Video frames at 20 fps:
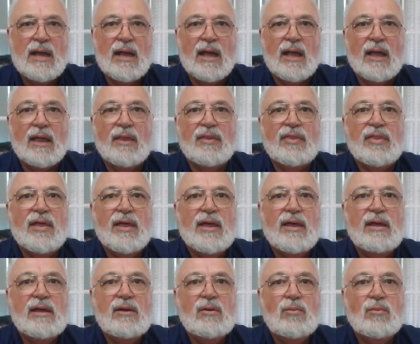and
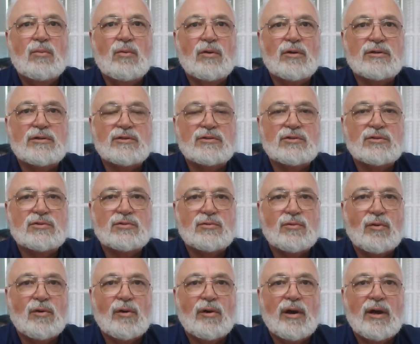they were
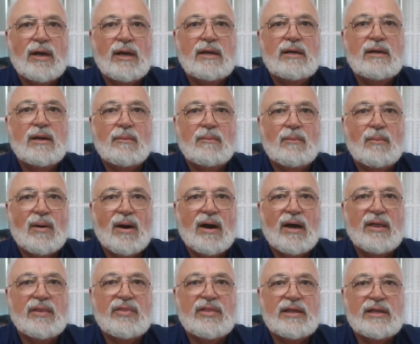destroyed
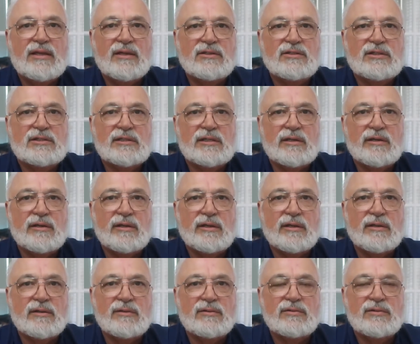by the
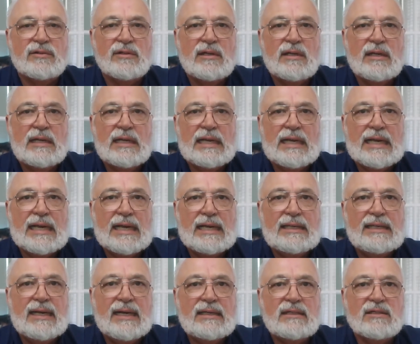Assyrians.
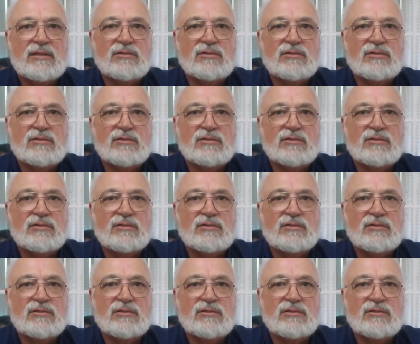In that